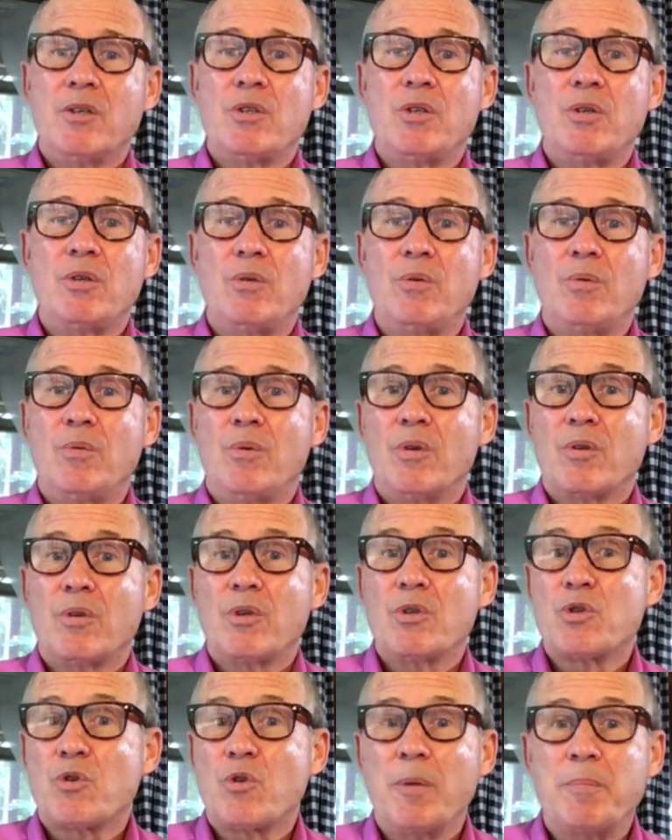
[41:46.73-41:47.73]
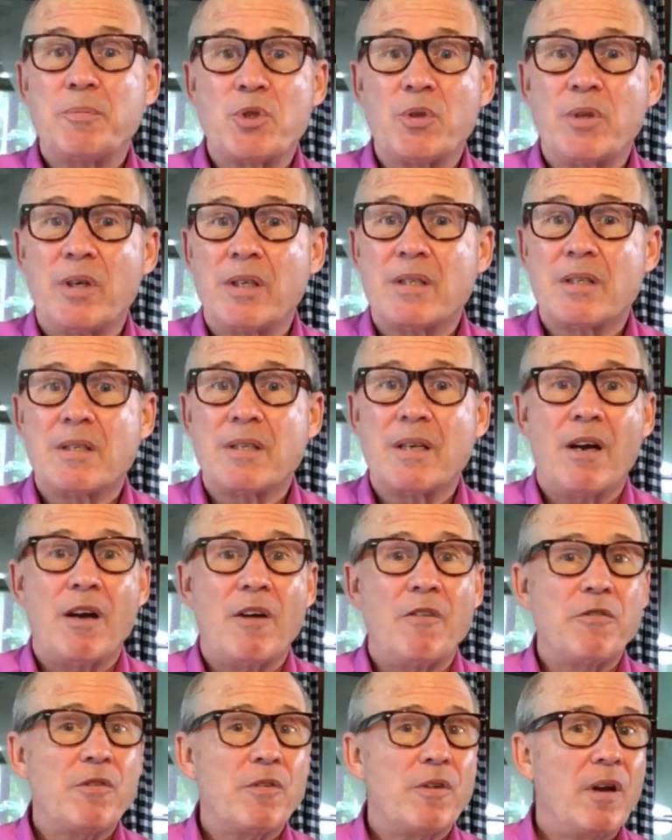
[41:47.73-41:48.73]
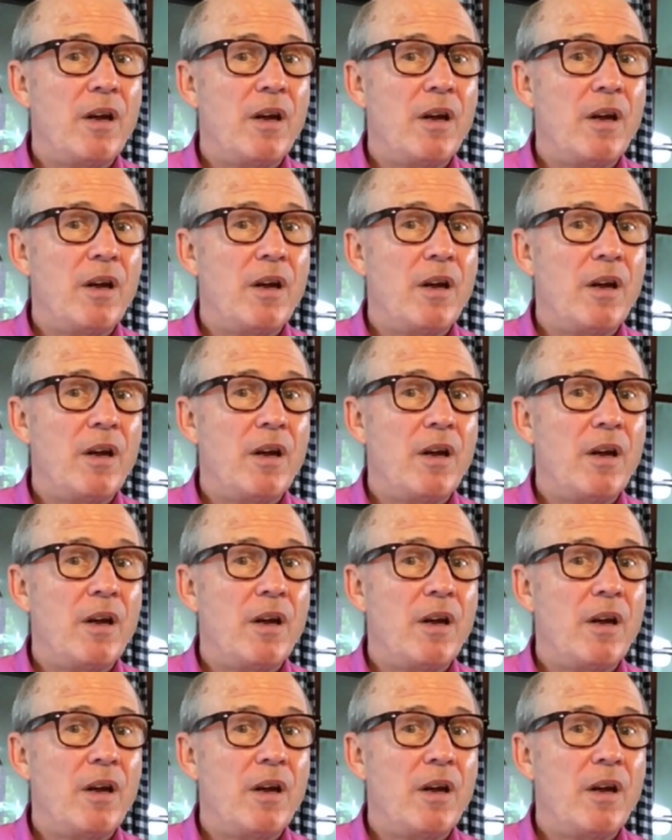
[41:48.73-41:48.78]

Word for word: to the Scripture itself,